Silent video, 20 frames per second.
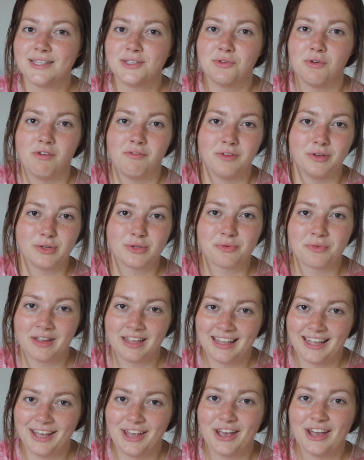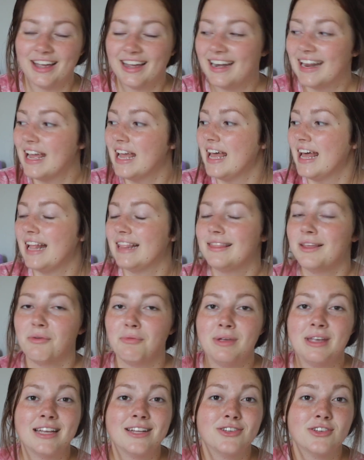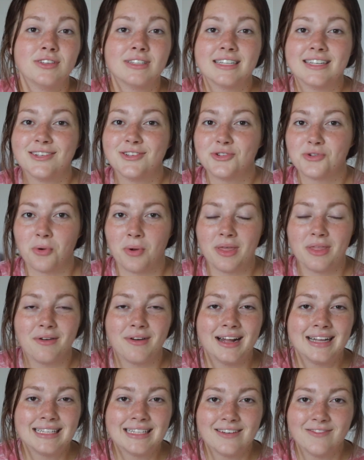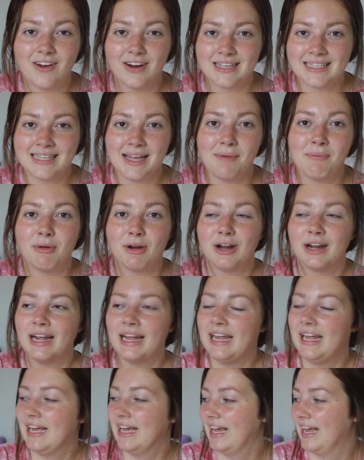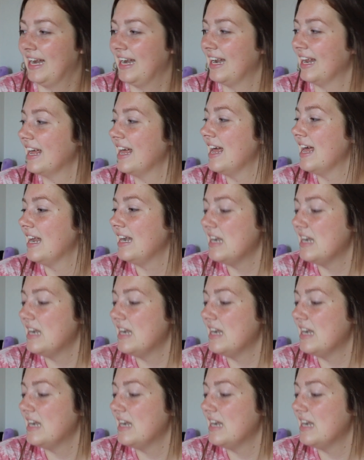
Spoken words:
and so it feels really good that we can just enjoy the rest of our summer and